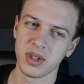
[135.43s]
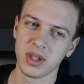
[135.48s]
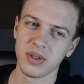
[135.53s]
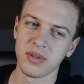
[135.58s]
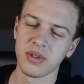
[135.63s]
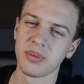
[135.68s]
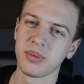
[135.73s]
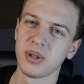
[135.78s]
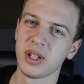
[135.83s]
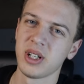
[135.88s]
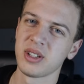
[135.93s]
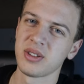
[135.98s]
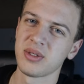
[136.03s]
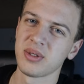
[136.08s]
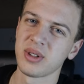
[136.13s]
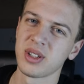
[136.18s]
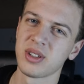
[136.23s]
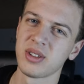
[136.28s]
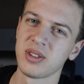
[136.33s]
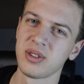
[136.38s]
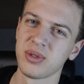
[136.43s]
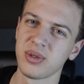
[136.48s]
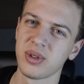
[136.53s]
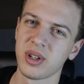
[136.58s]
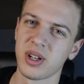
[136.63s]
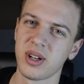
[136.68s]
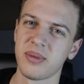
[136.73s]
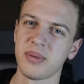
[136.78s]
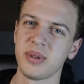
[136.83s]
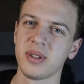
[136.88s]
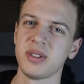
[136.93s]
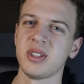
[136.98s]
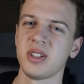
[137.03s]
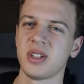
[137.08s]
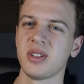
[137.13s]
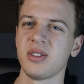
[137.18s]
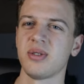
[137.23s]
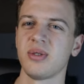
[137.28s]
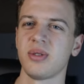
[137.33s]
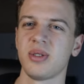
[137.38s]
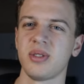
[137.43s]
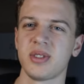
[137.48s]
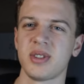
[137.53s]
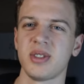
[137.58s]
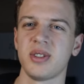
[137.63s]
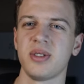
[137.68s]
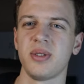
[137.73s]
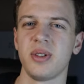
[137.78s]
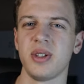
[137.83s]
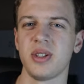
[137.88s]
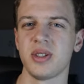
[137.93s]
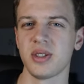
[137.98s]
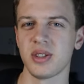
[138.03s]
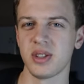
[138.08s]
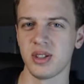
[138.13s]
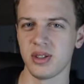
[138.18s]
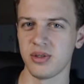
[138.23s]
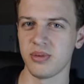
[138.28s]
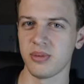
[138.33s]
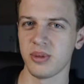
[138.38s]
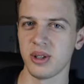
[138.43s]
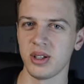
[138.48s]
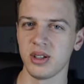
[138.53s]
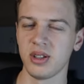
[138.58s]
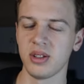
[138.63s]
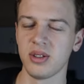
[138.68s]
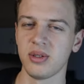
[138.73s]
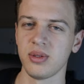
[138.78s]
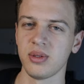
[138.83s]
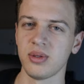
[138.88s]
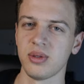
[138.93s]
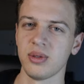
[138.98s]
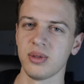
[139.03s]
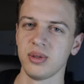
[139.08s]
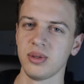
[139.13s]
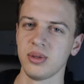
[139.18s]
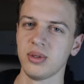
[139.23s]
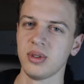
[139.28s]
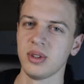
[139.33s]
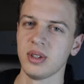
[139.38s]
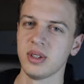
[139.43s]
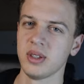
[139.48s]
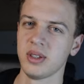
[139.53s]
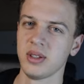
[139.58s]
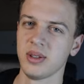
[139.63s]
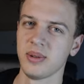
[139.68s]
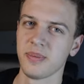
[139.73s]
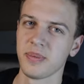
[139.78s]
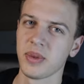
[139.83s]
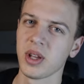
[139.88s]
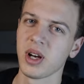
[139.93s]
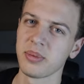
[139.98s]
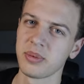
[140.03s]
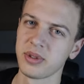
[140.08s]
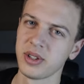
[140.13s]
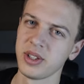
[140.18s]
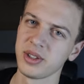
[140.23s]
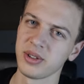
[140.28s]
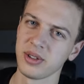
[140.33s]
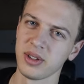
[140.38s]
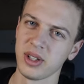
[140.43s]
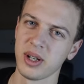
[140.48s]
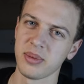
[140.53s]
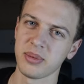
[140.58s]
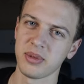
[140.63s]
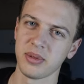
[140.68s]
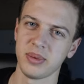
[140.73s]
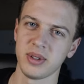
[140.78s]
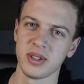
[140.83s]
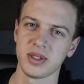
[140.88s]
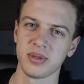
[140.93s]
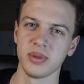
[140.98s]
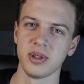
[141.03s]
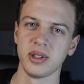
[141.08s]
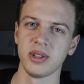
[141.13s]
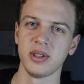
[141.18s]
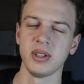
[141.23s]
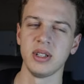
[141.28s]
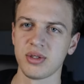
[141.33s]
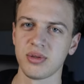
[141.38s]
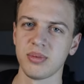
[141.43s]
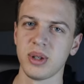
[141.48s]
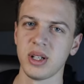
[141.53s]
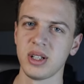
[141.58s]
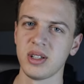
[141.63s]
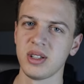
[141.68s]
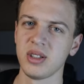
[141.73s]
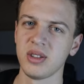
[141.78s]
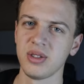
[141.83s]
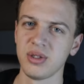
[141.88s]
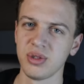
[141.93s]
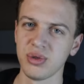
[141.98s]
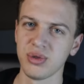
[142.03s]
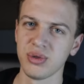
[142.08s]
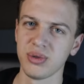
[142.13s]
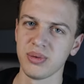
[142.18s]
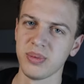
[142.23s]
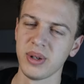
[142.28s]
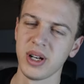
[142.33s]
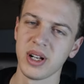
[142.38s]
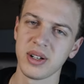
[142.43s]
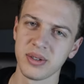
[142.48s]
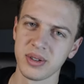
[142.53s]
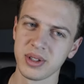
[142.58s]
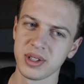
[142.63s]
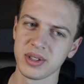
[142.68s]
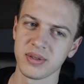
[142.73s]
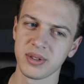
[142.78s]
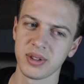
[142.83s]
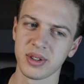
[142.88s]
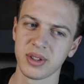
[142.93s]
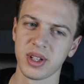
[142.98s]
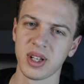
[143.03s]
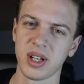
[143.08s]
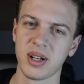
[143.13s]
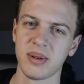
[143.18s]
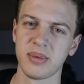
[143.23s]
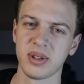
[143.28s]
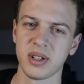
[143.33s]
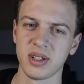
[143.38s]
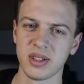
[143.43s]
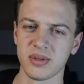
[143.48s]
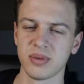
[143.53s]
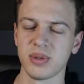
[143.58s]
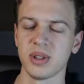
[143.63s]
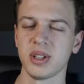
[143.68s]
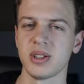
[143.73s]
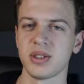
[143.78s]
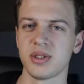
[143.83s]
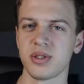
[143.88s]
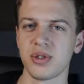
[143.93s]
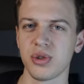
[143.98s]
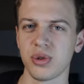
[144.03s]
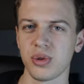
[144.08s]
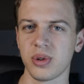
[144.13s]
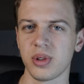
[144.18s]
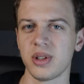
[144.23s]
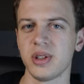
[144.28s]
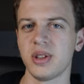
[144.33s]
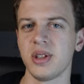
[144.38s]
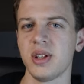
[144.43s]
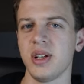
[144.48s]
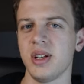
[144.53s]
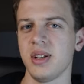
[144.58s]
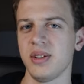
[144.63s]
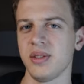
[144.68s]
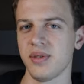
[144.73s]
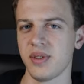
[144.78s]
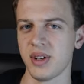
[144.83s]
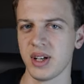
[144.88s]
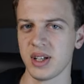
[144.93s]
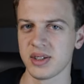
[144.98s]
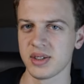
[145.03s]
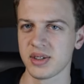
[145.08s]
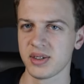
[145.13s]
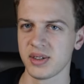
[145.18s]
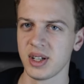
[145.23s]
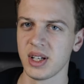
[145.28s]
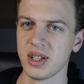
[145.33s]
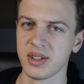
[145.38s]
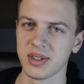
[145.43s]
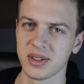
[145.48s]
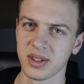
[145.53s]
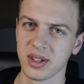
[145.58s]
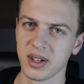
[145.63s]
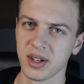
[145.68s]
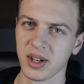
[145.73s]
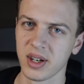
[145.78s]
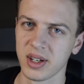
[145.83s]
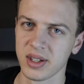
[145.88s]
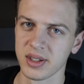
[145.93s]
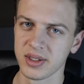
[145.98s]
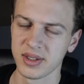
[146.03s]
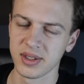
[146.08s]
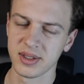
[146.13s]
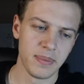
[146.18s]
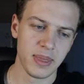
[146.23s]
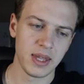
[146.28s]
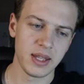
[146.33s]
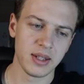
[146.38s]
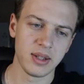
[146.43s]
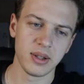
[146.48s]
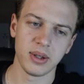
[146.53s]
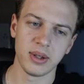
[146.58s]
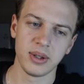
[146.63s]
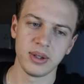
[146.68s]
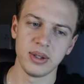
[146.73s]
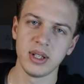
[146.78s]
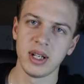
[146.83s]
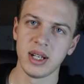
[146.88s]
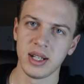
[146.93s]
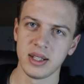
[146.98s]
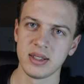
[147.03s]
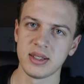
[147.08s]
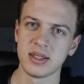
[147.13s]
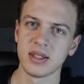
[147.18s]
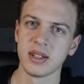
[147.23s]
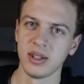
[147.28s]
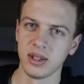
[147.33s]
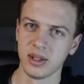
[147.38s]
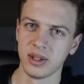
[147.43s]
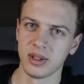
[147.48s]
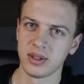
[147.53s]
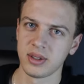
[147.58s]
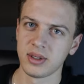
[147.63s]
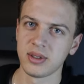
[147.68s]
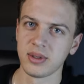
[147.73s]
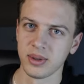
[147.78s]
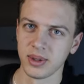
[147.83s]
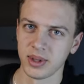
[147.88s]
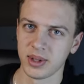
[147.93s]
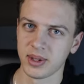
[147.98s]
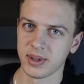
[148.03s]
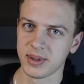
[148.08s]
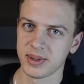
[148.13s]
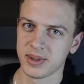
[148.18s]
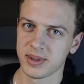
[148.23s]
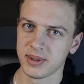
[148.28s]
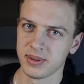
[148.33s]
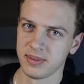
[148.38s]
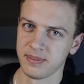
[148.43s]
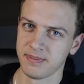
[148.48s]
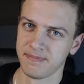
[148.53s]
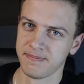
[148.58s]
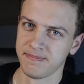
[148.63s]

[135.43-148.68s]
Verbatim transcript: If you're planning to get a new camera, take into consideration that you might need to um, upgrade your laptop as well. You might need new batteries for the camera as well as newer and faster S D cards. It all adds a lot to the cost.